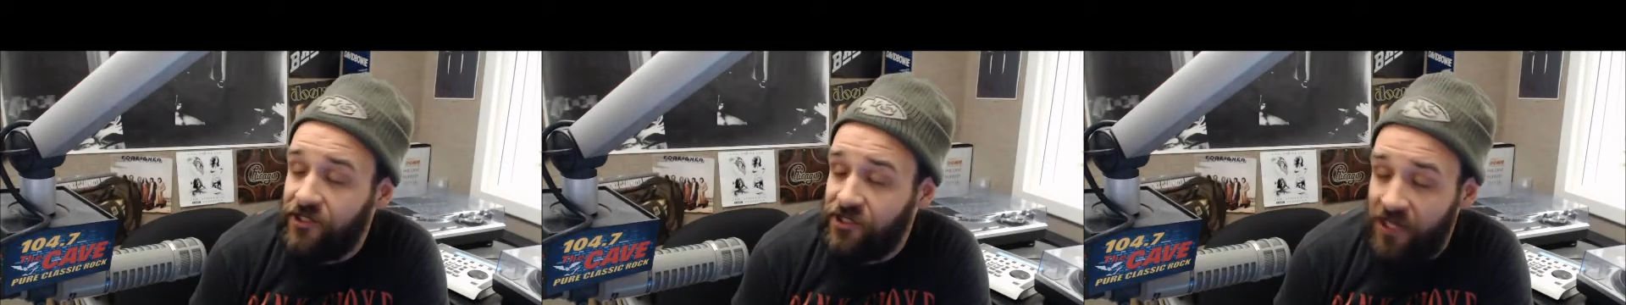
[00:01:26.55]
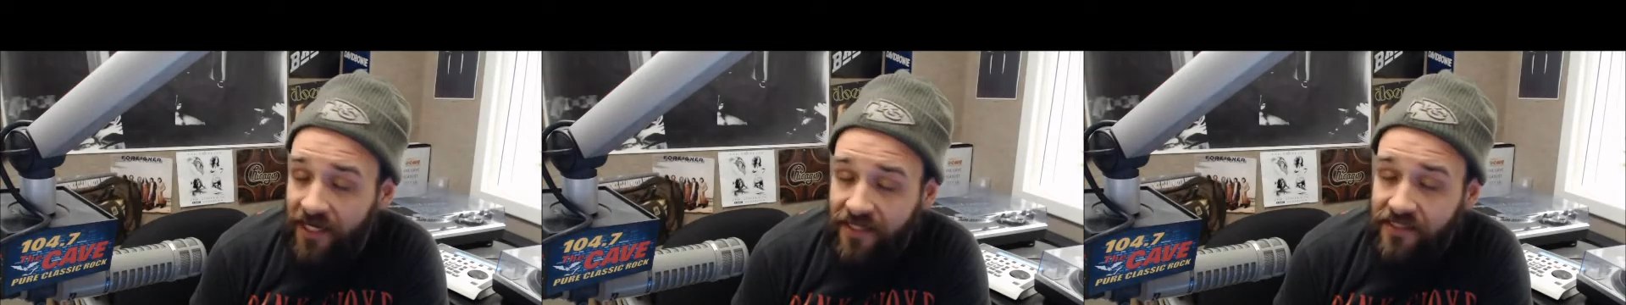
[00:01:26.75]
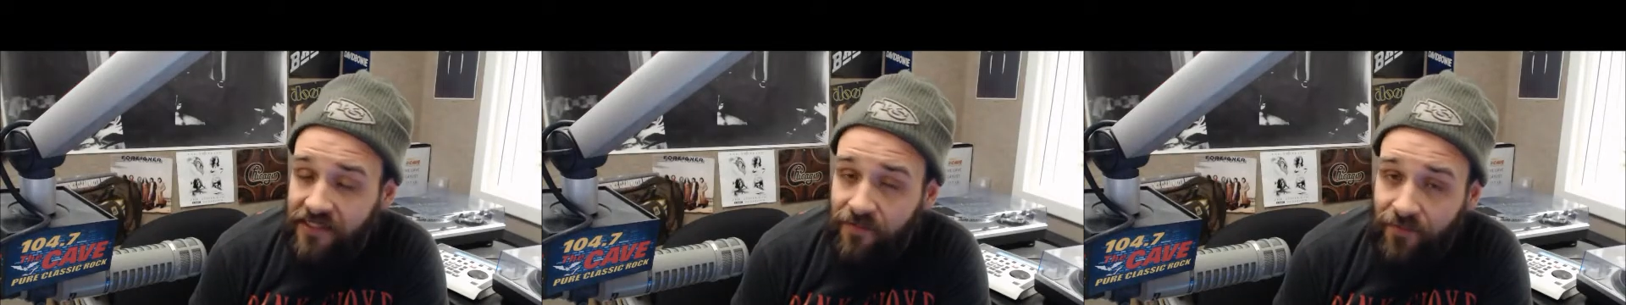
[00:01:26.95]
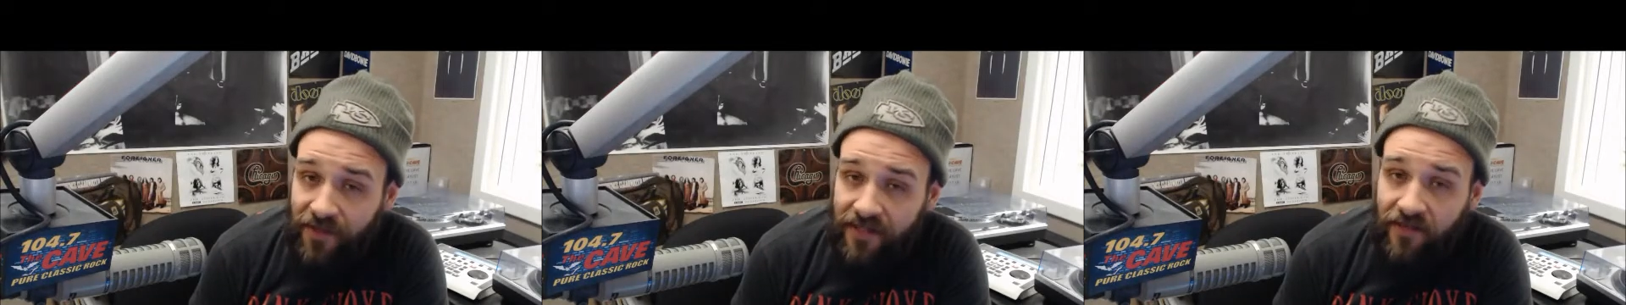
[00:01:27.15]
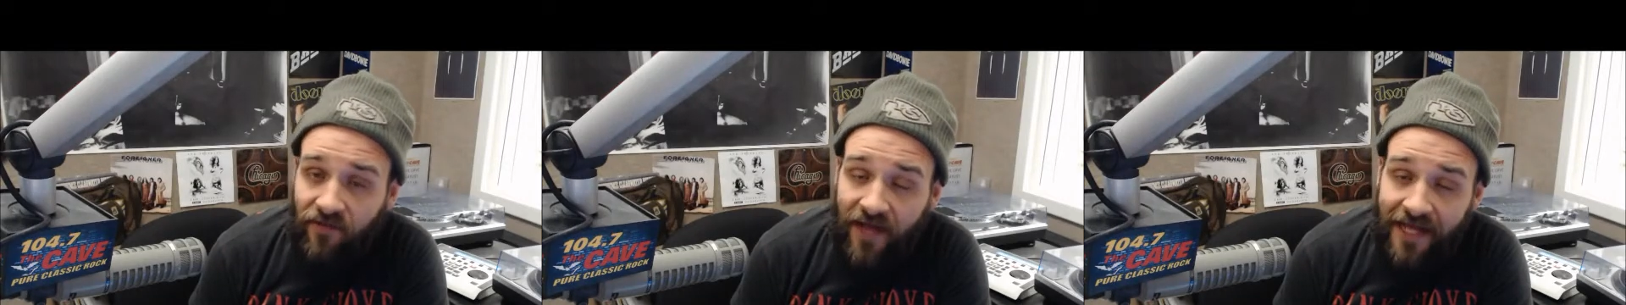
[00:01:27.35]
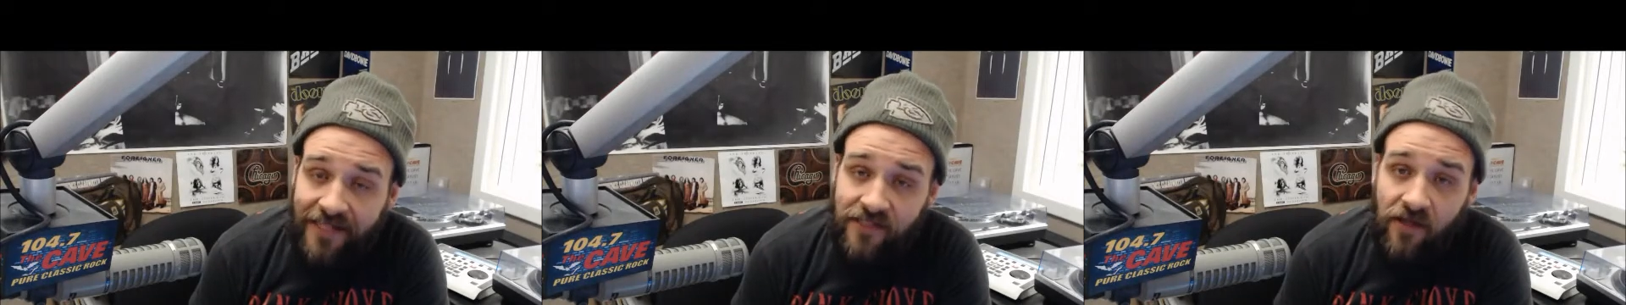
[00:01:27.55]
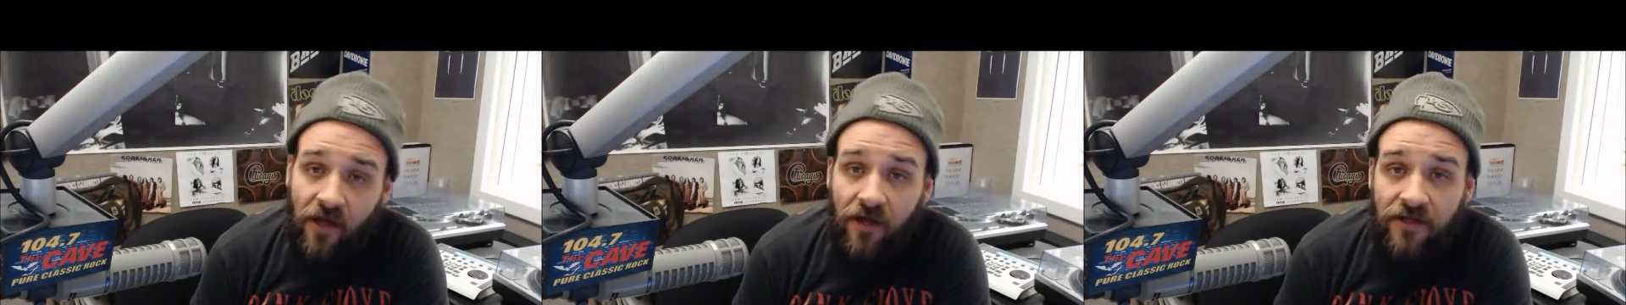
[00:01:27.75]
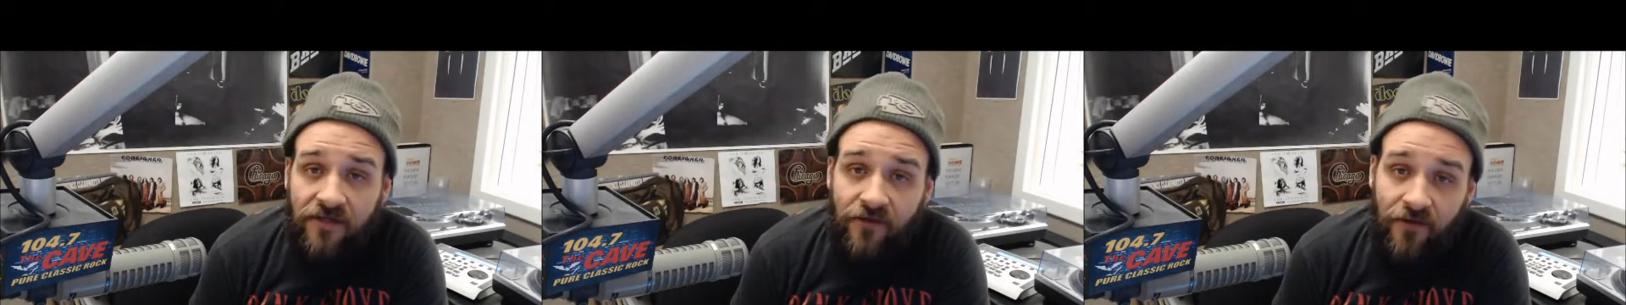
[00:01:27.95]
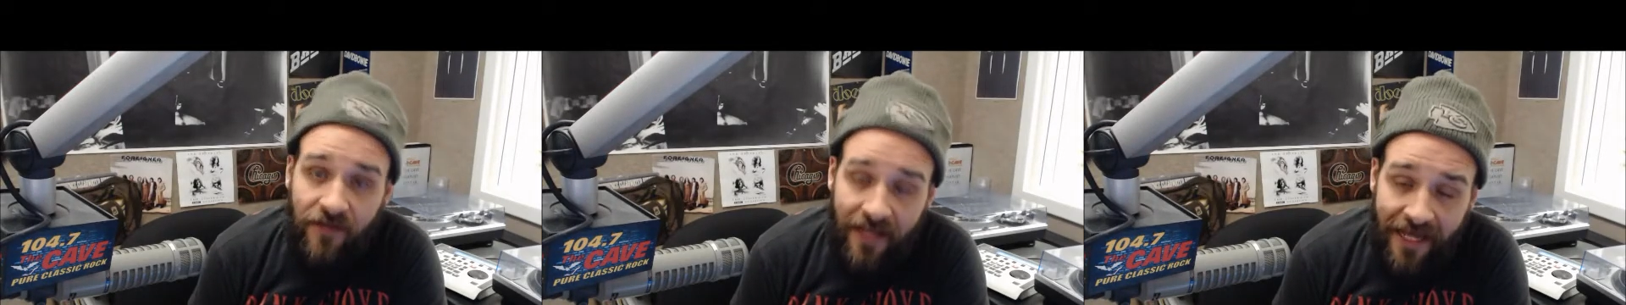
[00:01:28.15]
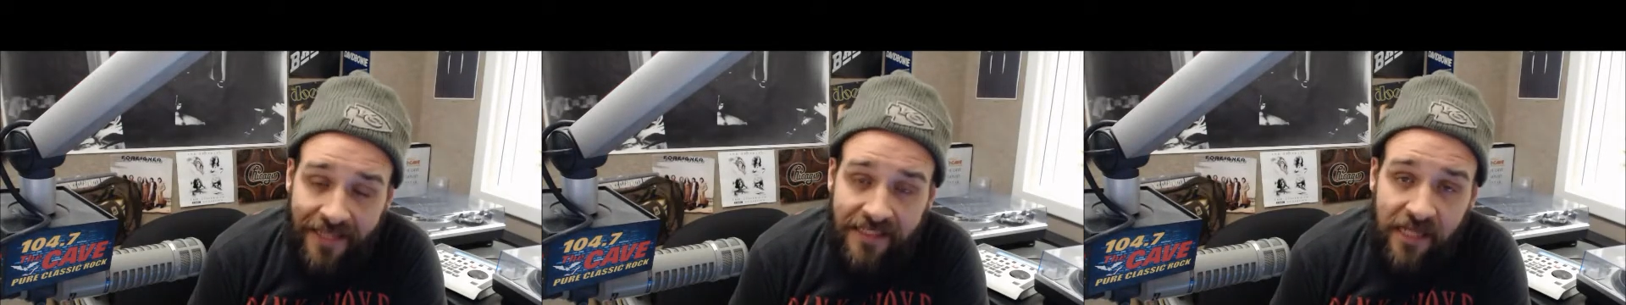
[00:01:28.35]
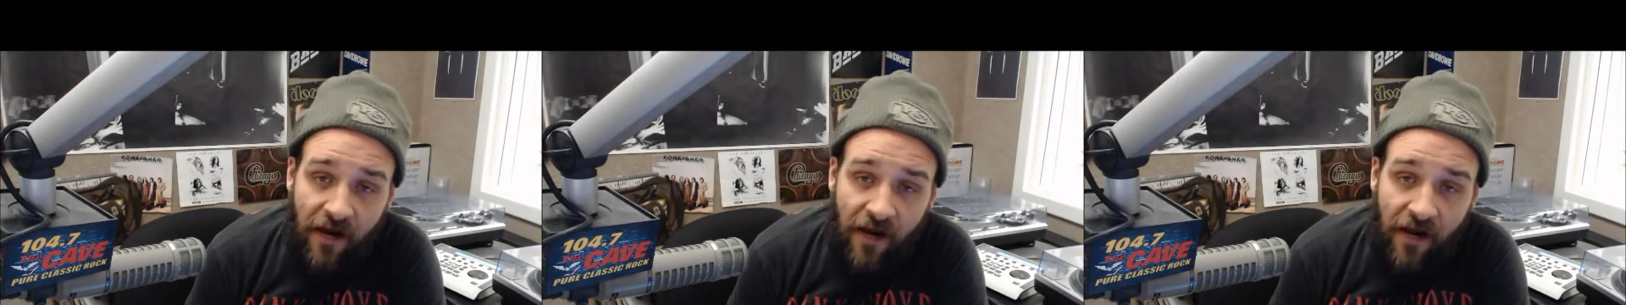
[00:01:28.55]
a chance to pick the last songs for the last